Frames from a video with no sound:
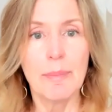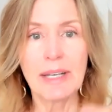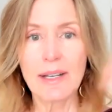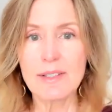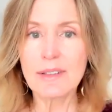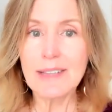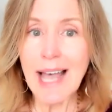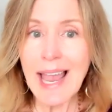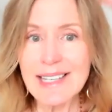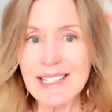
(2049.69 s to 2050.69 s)
because
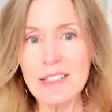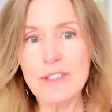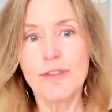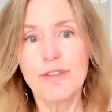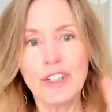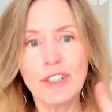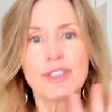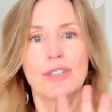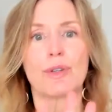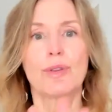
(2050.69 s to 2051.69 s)
light is
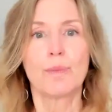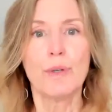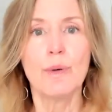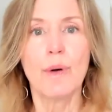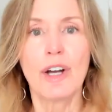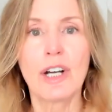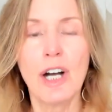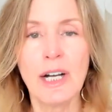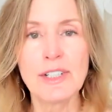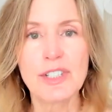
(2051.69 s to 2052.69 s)
filtered through our
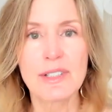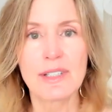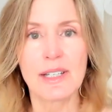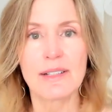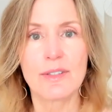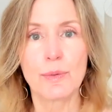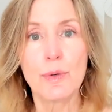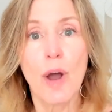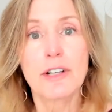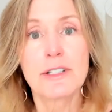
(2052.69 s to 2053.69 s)
consciousness,
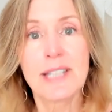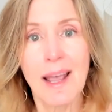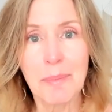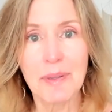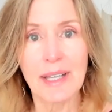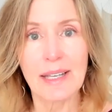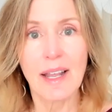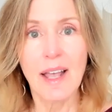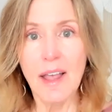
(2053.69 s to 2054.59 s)
through our template.